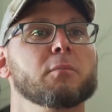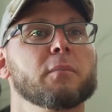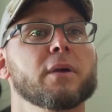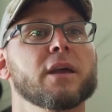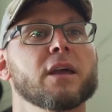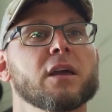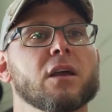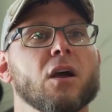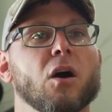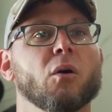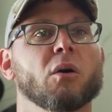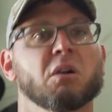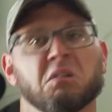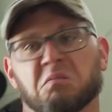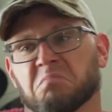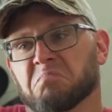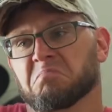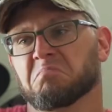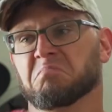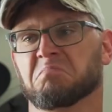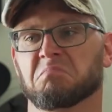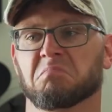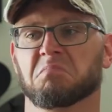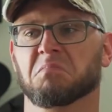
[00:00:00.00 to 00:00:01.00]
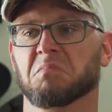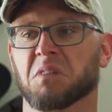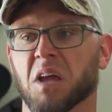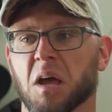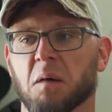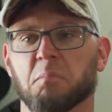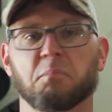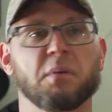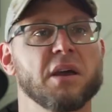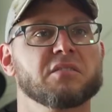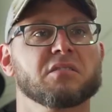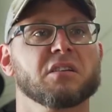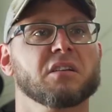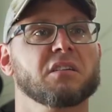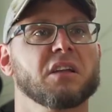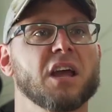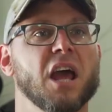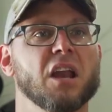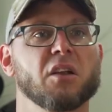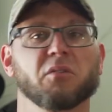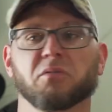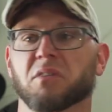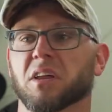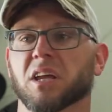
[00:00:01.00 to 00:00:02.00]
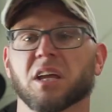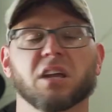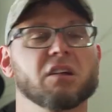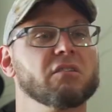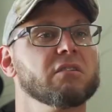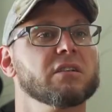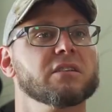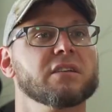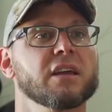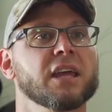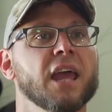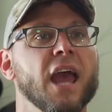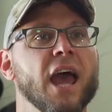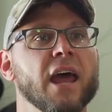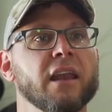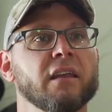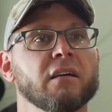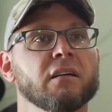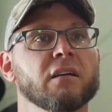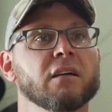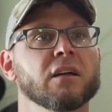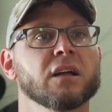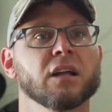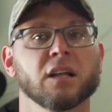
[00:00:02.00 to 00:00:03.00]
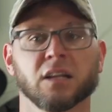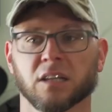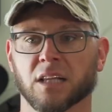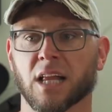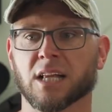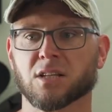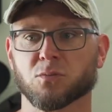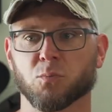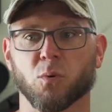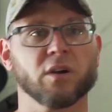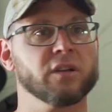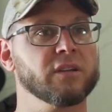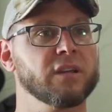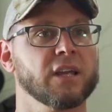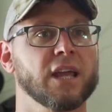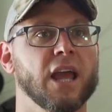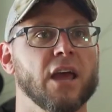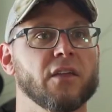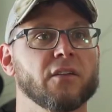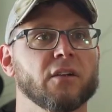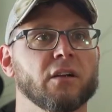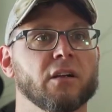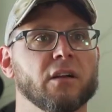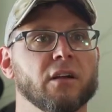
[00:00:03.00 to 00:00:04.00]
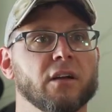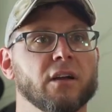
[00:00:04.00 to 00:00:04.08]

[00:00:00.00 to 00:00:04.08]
me going, yeah, basically, I don't think you're a dickhead. Let's work together.